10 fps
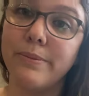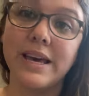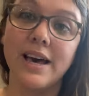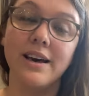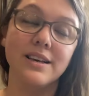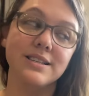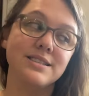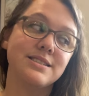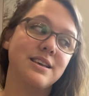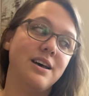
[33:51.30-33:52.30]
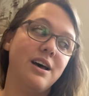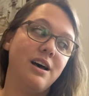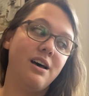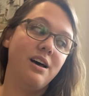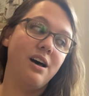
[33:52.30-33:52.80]
because
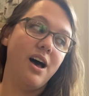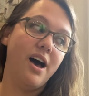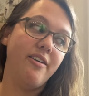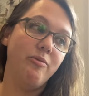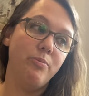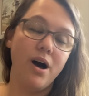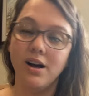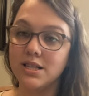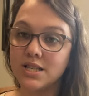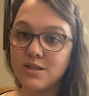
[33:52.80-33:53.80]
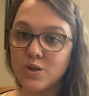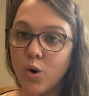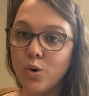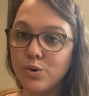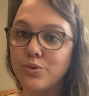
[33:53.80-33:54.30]
I've bought and
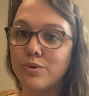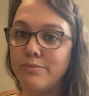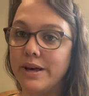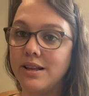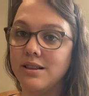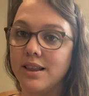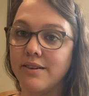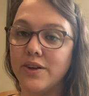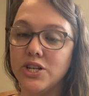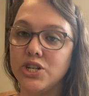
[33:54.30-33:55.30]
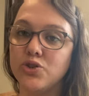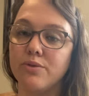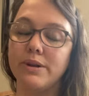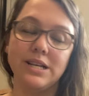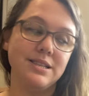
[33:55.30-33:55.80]
sold ribbon, like vintage
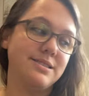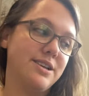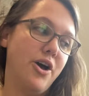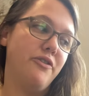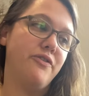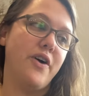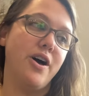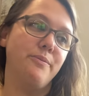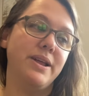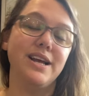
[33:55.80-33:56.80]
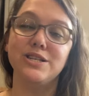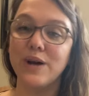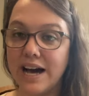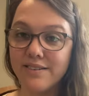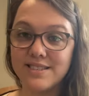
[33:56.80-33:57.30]
ribbon and stuff. And I do
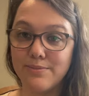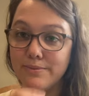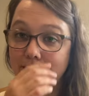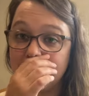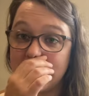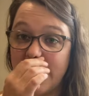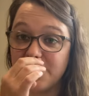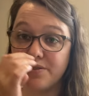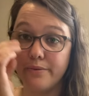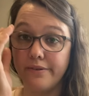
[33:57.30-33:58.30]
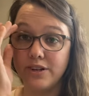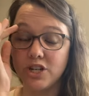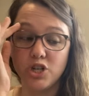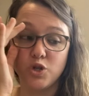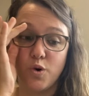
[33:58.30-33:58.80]
have some in my stash for my
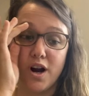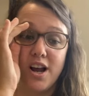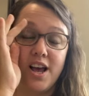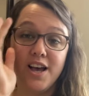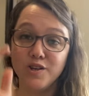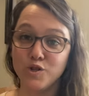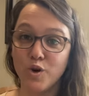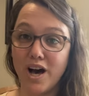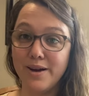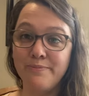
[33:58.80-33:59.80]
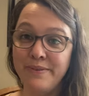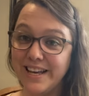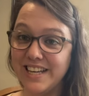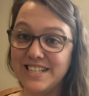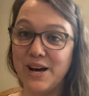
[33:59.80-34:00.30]
vintage store. So I
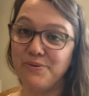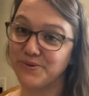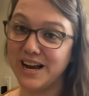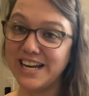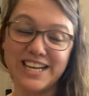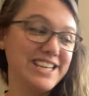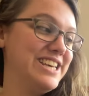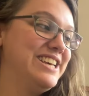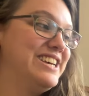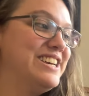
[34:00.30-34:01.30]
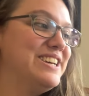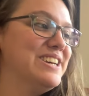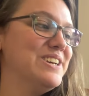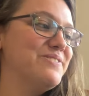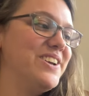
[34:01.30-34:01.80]
may end up raiding
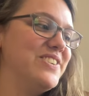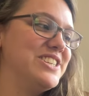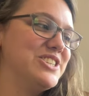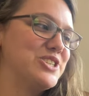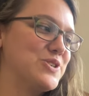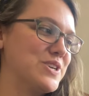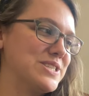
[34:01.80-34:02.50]
my vintage store